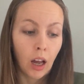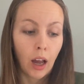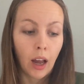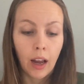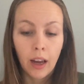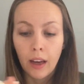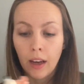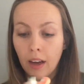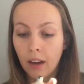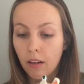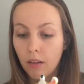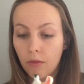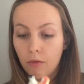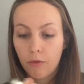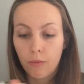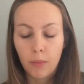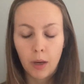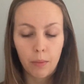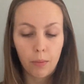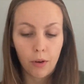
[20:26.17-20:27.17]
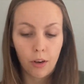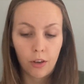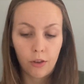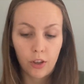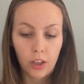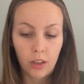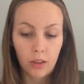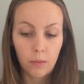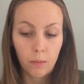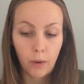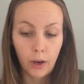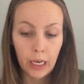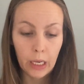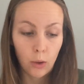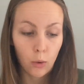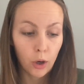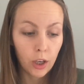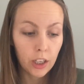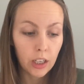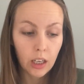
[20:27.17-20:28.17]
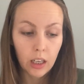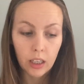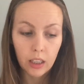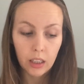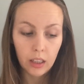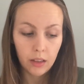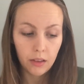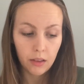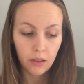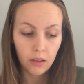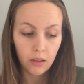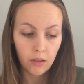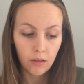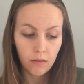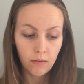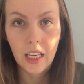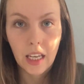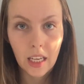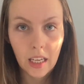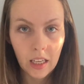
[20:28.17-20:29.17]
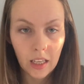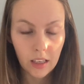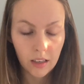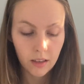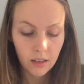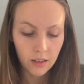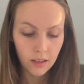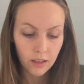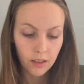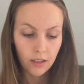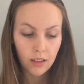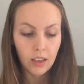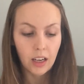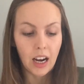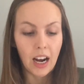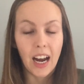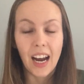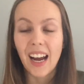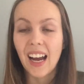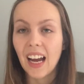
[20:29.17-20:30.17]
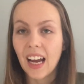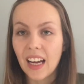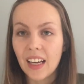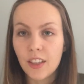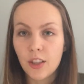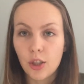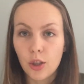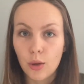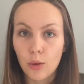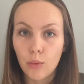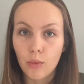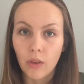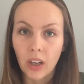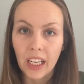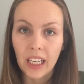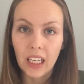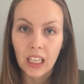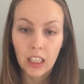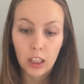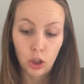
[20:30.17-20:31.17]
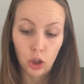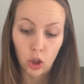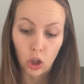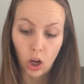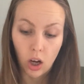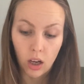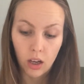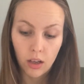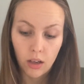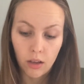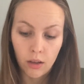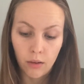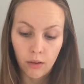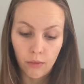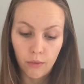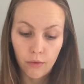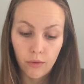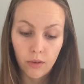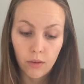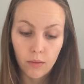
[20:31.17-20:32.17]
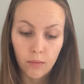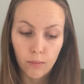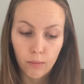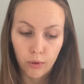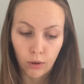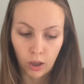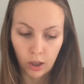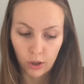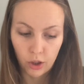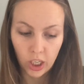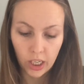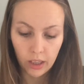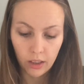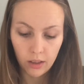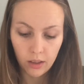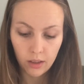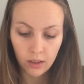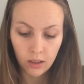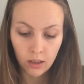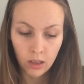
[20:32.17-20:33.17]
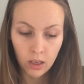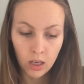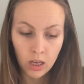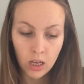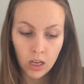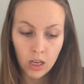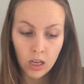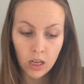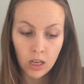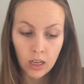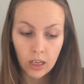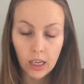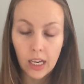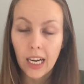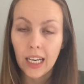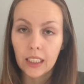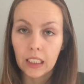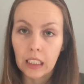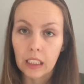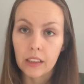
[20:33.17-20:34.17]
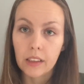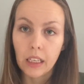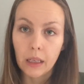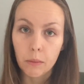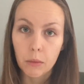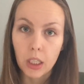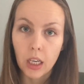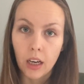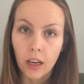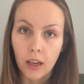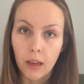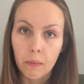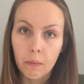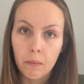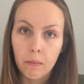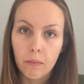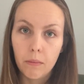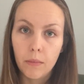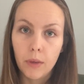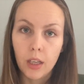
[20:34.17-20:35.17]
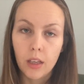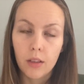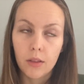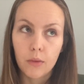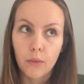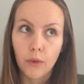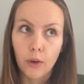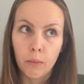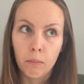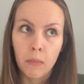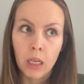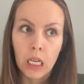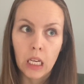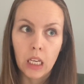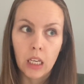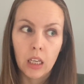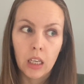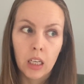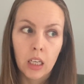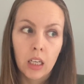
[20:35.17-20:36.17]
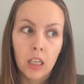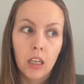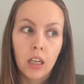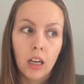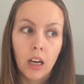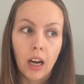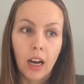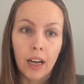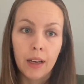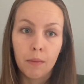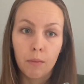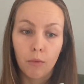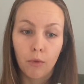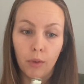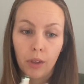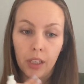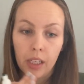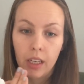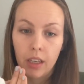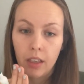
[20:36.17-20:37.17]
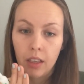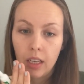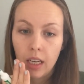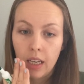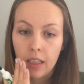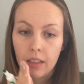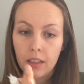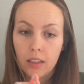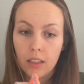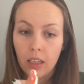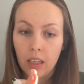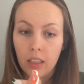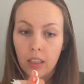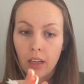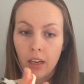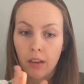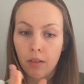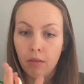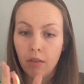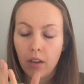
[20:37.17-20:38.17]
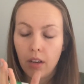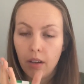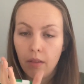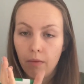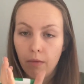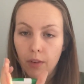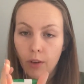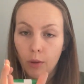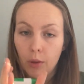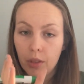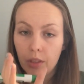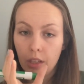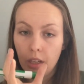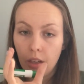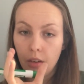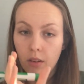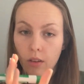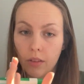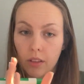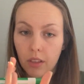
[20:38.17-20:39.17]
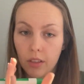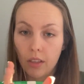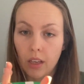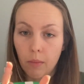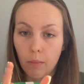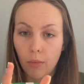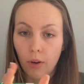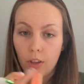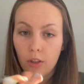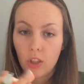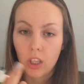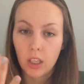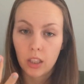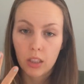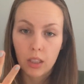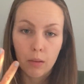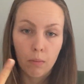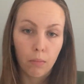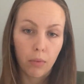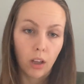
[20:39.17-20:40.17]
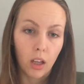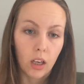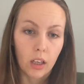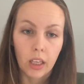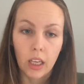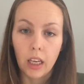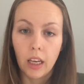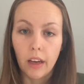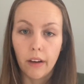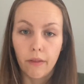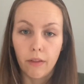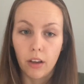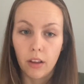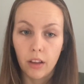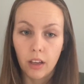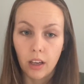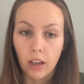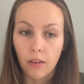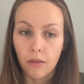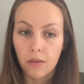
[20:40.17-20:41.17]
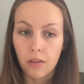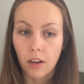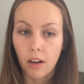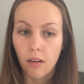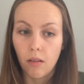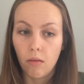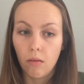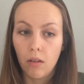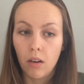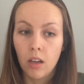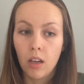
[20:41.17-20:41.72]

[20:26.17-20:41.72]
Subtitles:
I have my projects prioritized, and I do write a lot of projects at the same time because for me, I'm really good at sitting down and focusing on the same project and blocking everything else out,